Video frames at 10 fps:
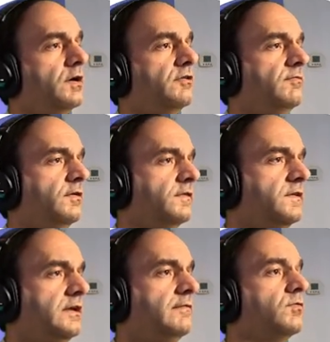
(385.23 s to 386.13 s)
Honor
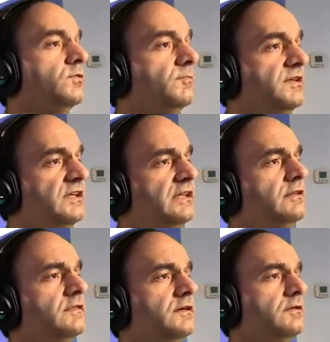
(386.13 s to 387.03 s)
Among Thieves will be
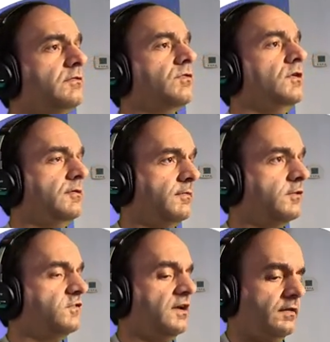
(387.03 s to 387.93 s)
in the theaters on
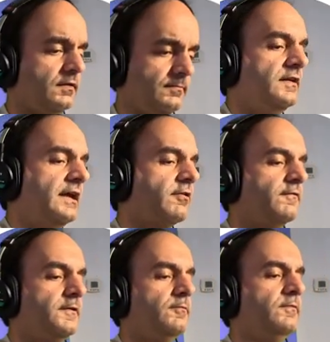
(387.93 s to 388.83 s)
March 10th. The
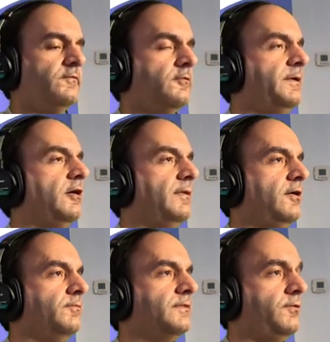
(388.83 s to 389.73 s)
next film for
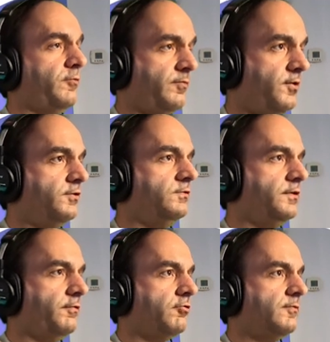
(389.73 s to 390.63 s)
Paramount that was promoted
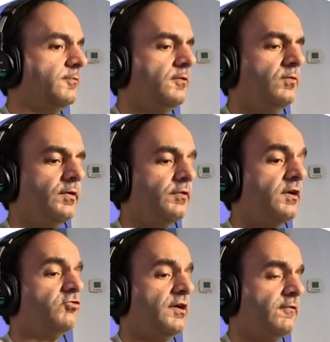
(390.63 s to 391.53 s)
during the Super Bowl
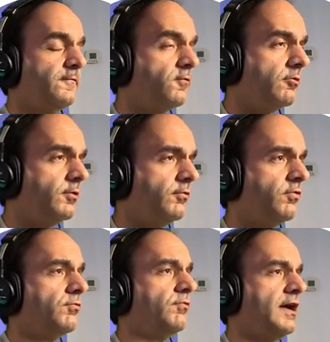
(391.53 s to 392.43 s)
was
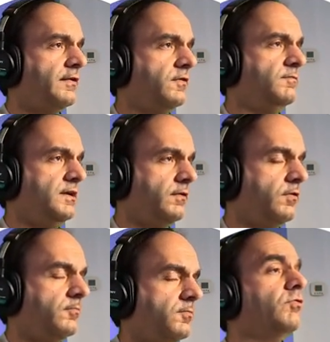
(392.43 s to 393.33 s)
Transformers Rise of the
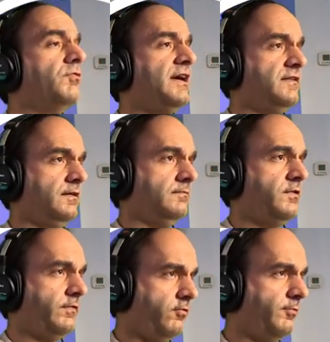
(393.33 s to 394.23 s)
Beasts. Who's
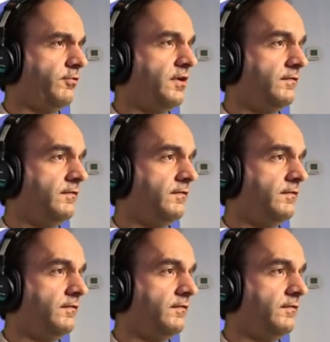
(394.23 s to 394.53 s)
directing Transformers